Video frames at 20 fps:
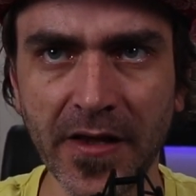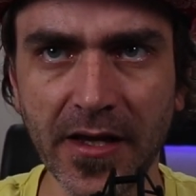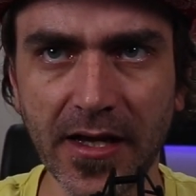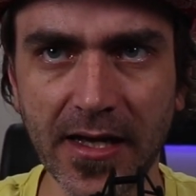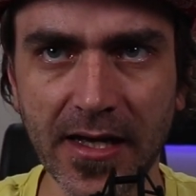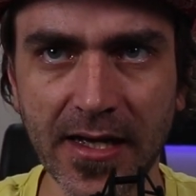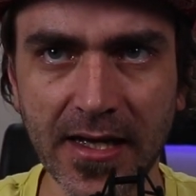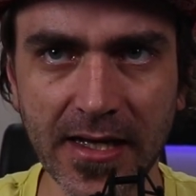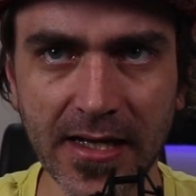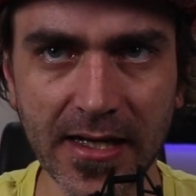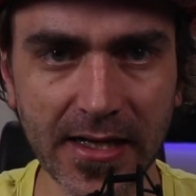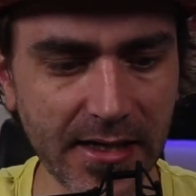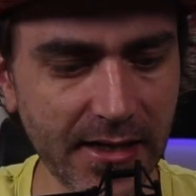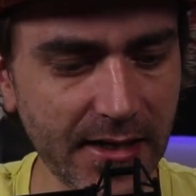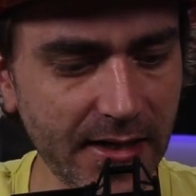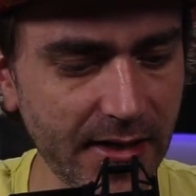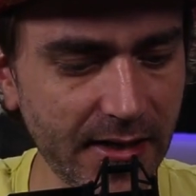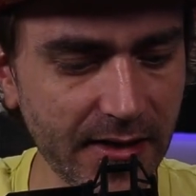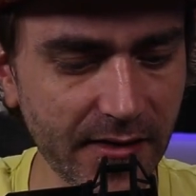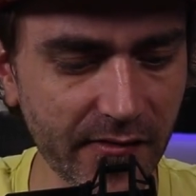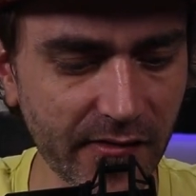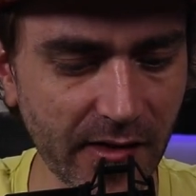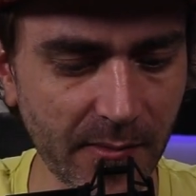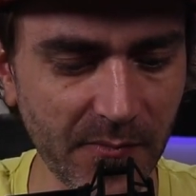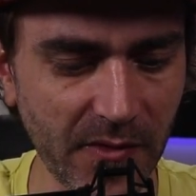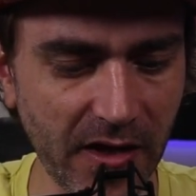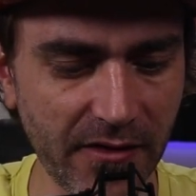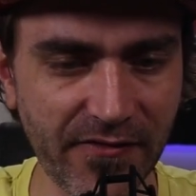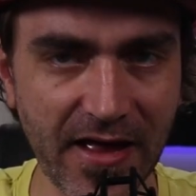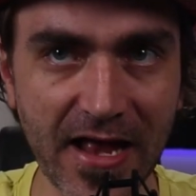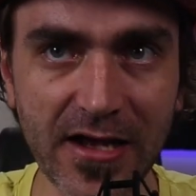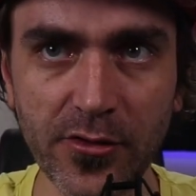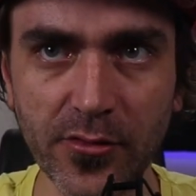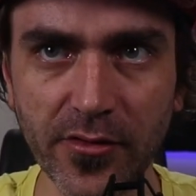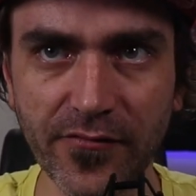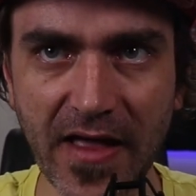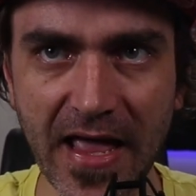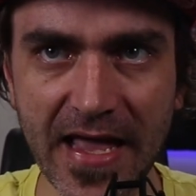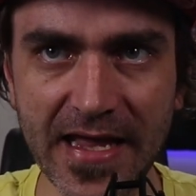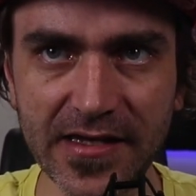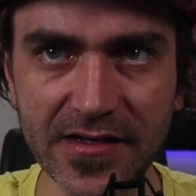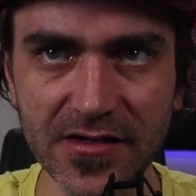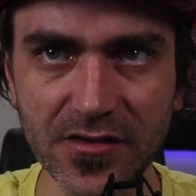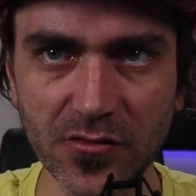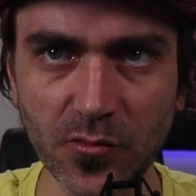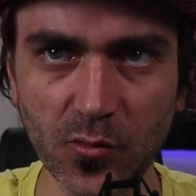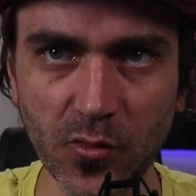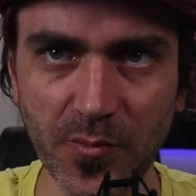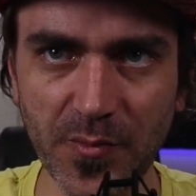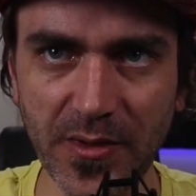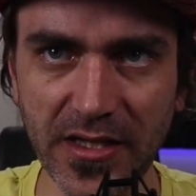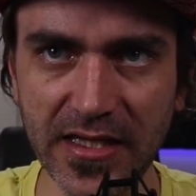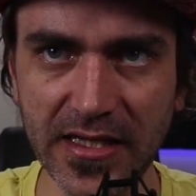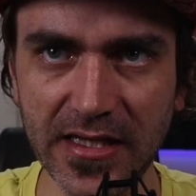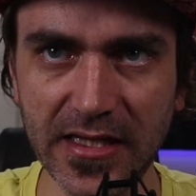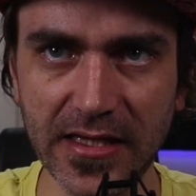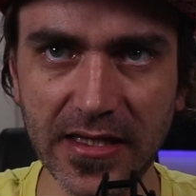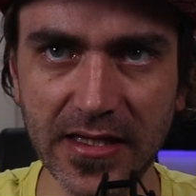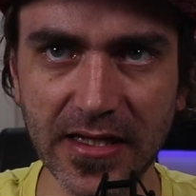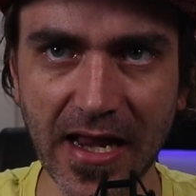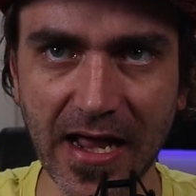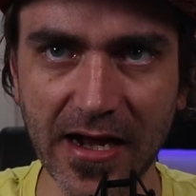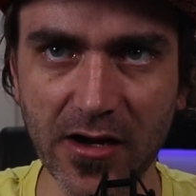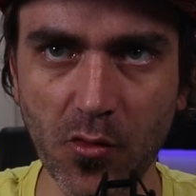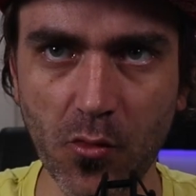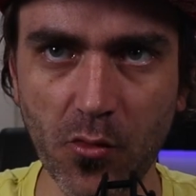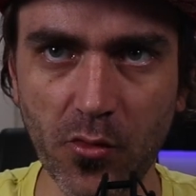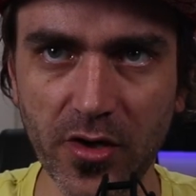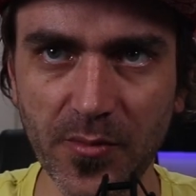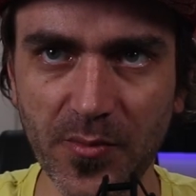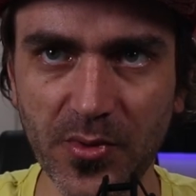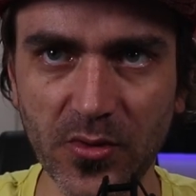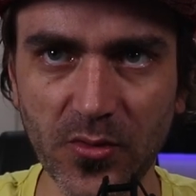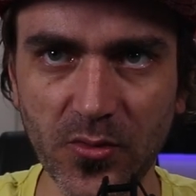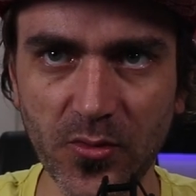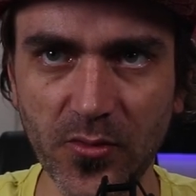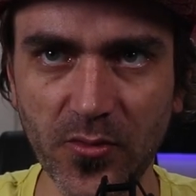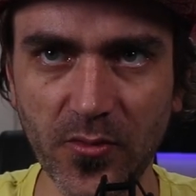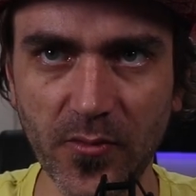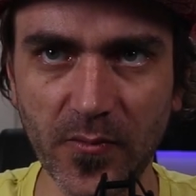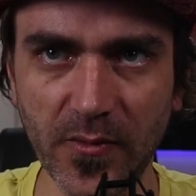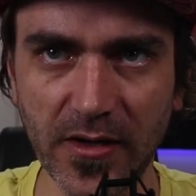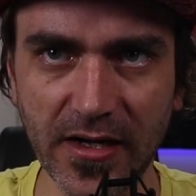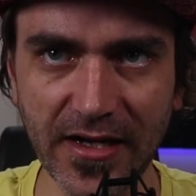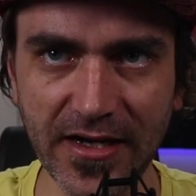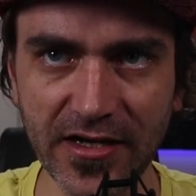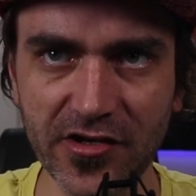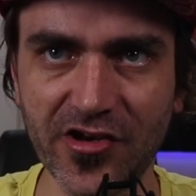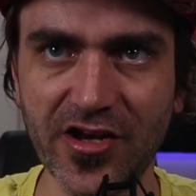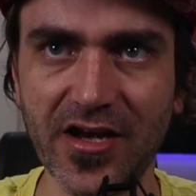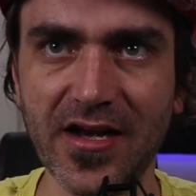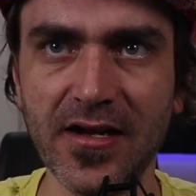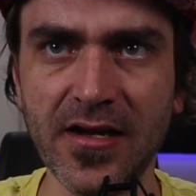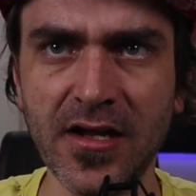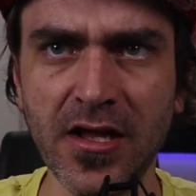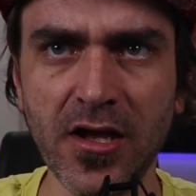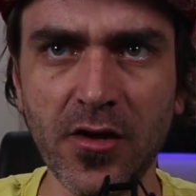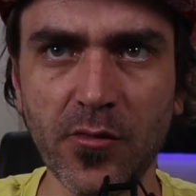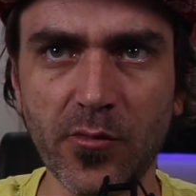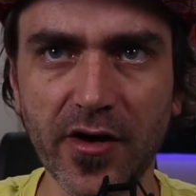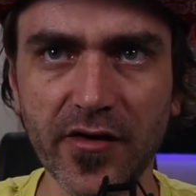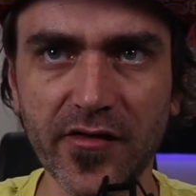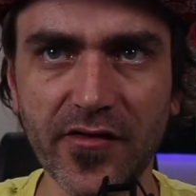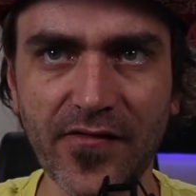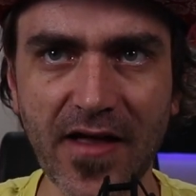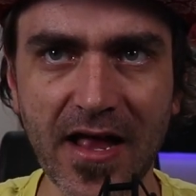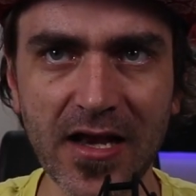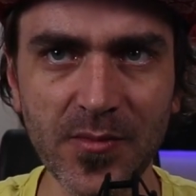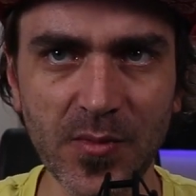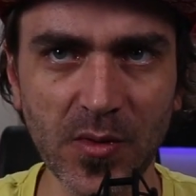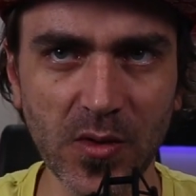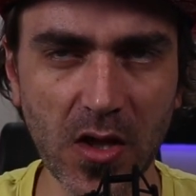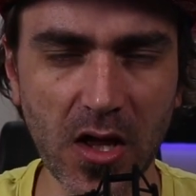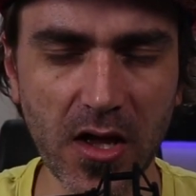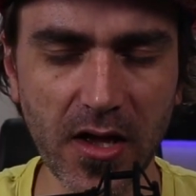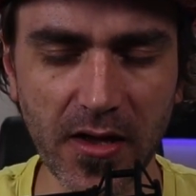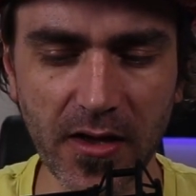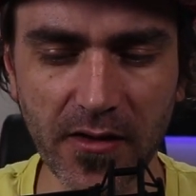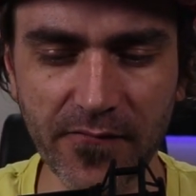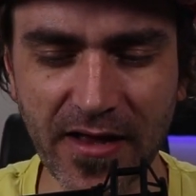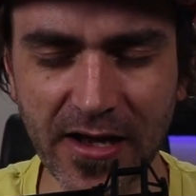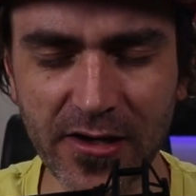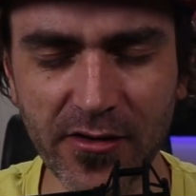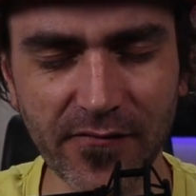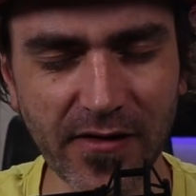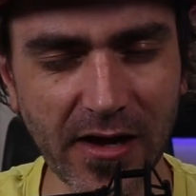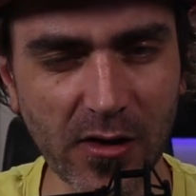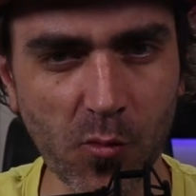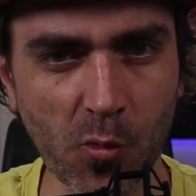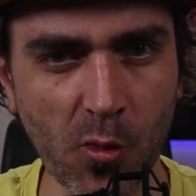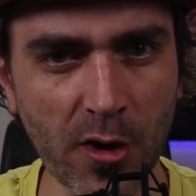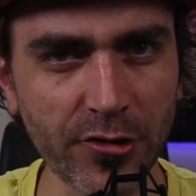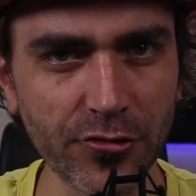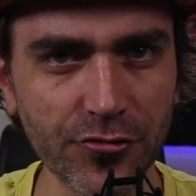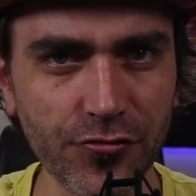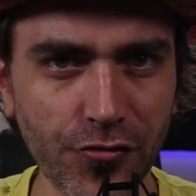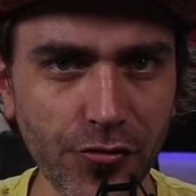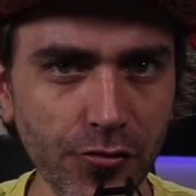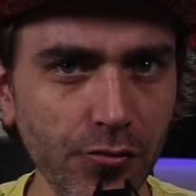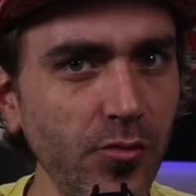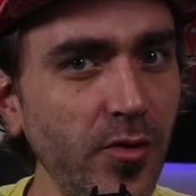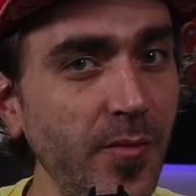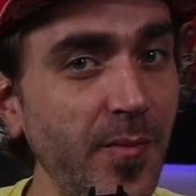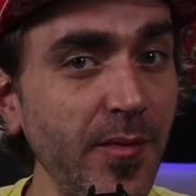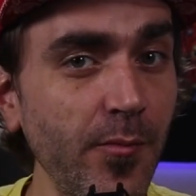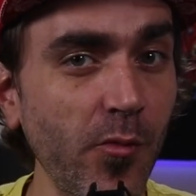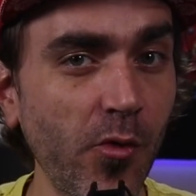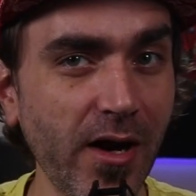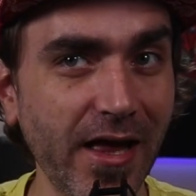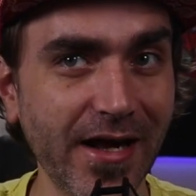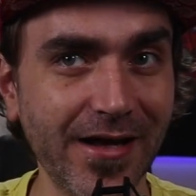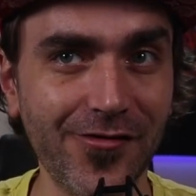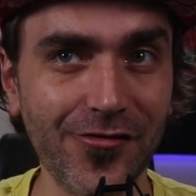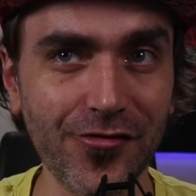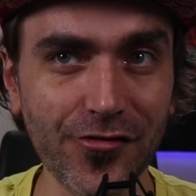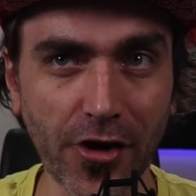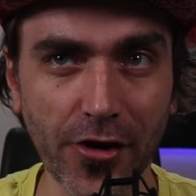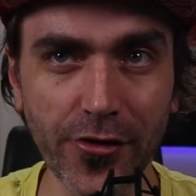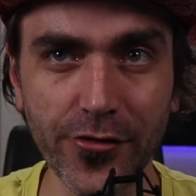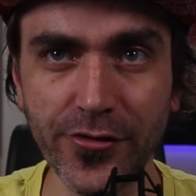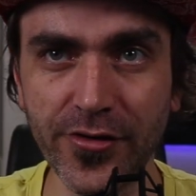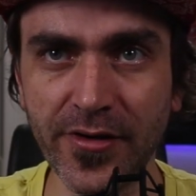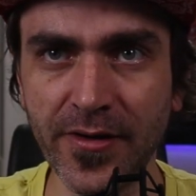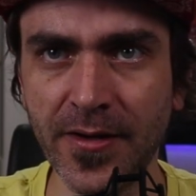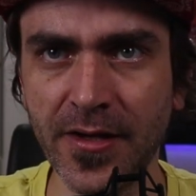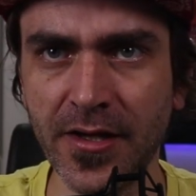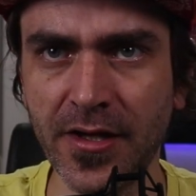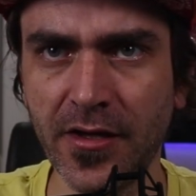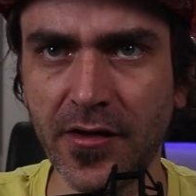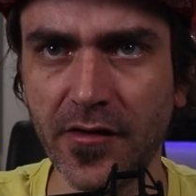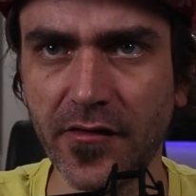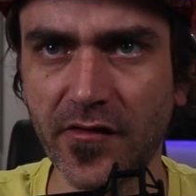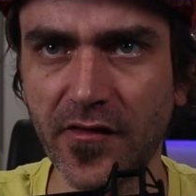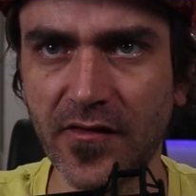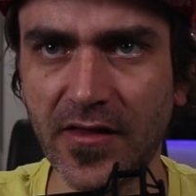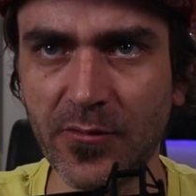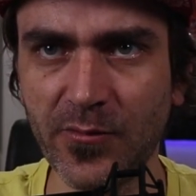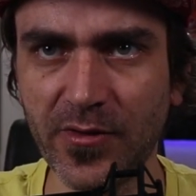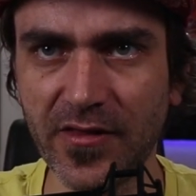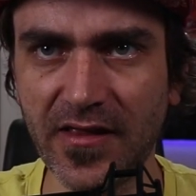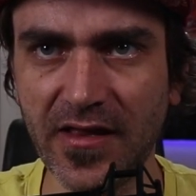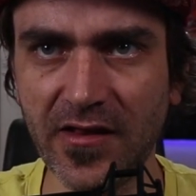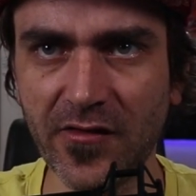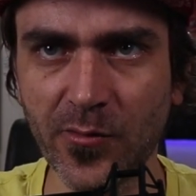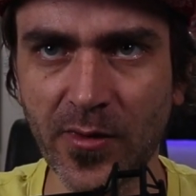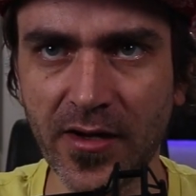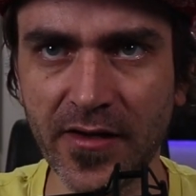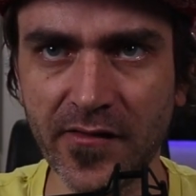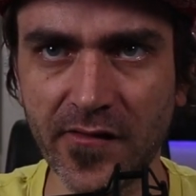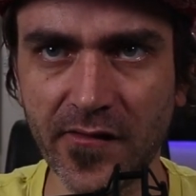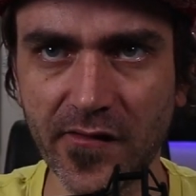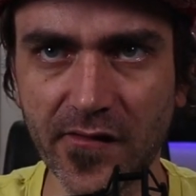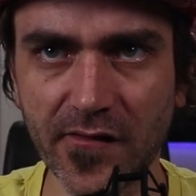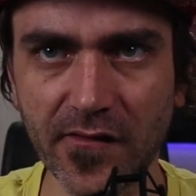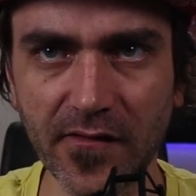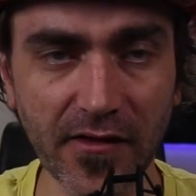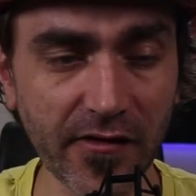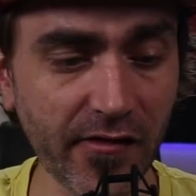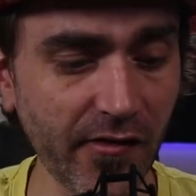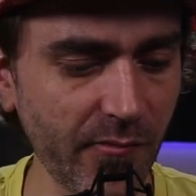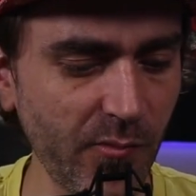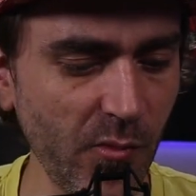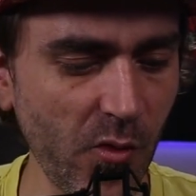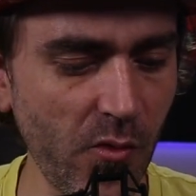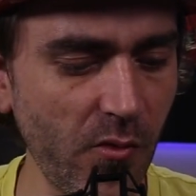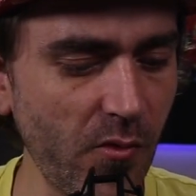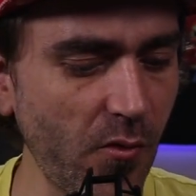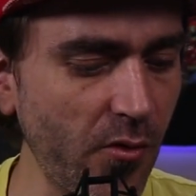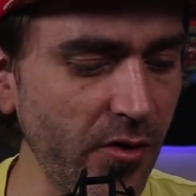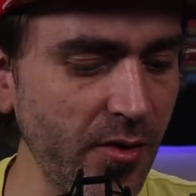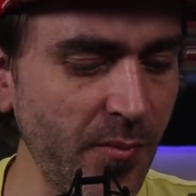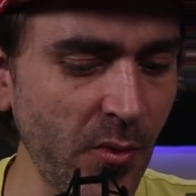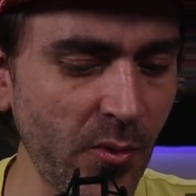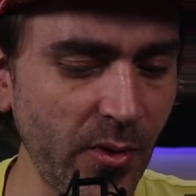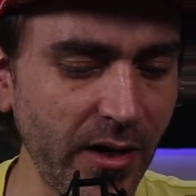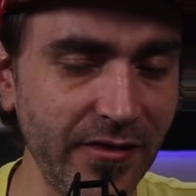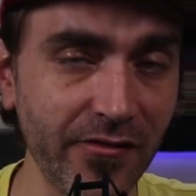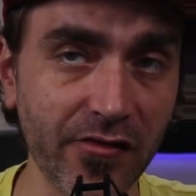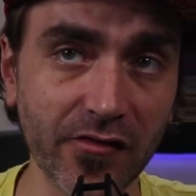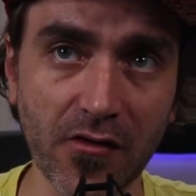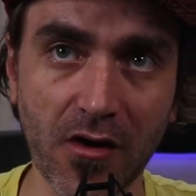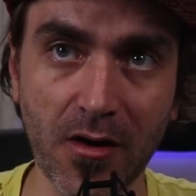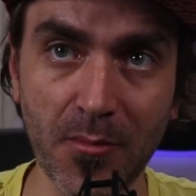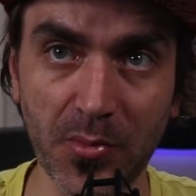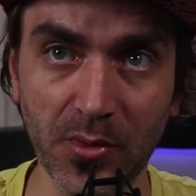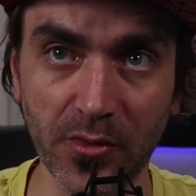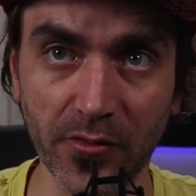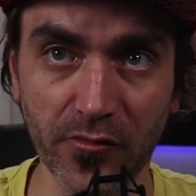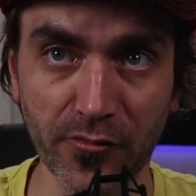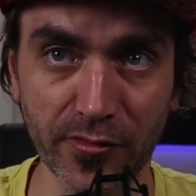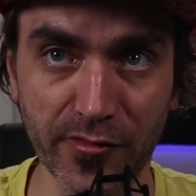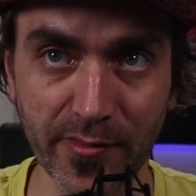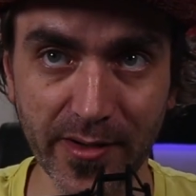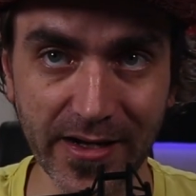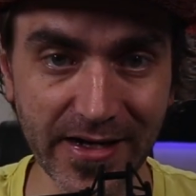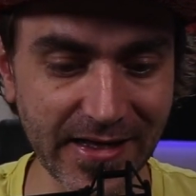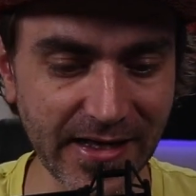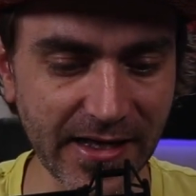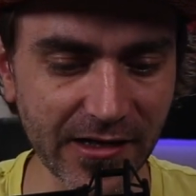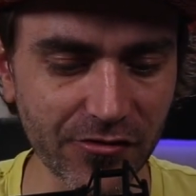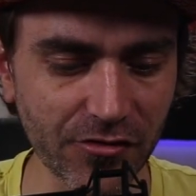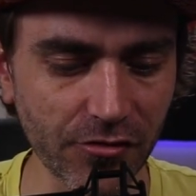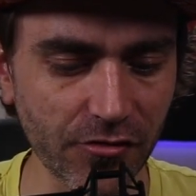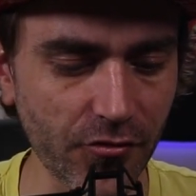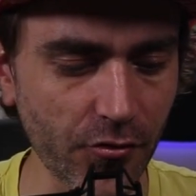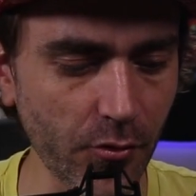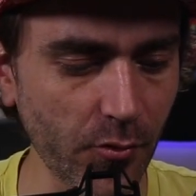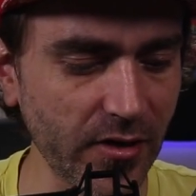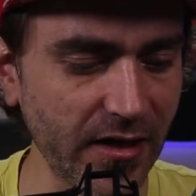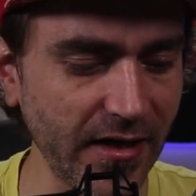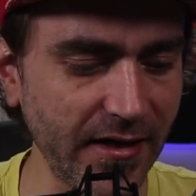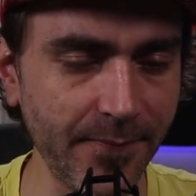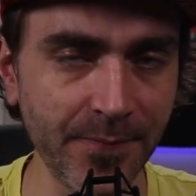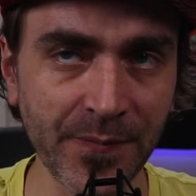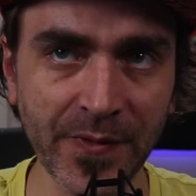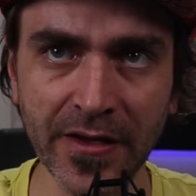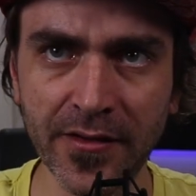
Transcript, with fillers: a value of 8 will be like audible glitching, whereas a value of like 1 or 2 would be more like a tone. So then with these ones, this is more audible in samples, which we're going to get to shortly.